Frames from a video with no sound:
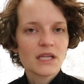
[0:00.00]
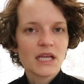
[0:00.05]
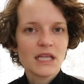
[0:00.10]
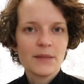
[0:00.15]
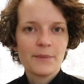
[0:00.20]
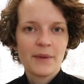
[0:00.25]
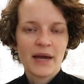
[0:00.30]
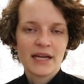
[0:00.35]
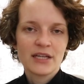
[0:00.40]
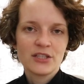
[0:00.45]
the
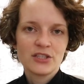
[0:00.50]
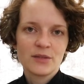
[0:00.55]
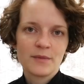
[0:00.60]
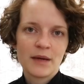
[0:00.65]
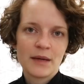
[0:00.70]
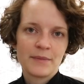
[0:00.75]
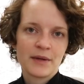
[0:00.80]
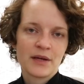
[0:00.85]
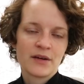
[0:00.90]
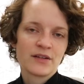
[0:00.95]
package to
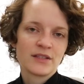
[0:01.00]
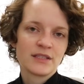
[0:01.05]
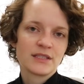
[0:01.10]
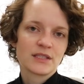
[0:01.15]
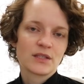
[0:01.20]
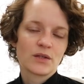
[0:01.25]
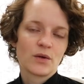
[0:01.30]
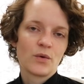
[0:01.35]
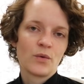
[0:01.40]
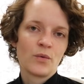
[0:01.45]
my
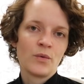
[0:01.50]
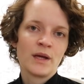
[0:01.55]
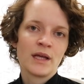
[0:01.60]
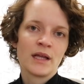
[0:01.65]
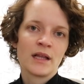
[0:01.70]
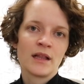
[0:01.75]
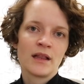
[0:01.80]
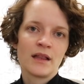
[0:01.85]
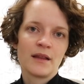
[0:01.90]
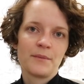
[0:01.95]
parents
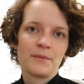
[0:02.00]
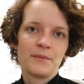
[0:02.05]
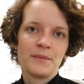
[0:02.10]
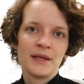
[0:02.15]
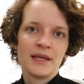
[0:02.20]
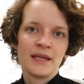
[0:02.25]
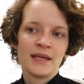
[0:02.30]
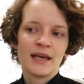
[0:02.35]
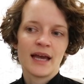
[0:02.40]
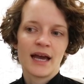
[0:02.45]
will
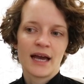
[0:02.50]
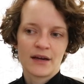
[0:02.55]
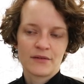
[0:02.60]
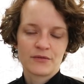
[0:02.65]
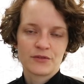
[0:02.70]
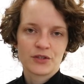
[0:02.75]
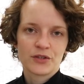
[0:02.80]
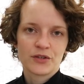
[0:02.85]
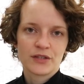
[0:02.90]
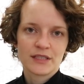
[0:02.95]
be
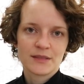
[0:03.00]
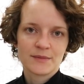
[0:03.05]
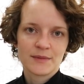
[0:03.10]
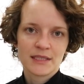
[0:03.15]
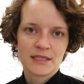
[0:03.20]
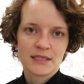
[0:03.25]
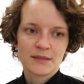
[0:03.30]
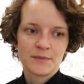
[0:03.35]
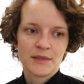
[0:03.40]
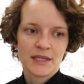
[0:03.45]
after
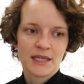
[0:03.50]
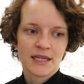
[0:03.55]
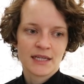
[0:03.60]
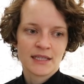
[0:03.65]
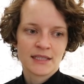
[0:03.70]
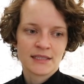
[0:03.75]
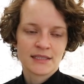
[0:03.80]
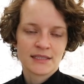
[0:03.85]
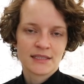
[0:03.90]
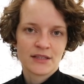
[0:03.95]
Christmas
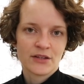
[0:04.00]
because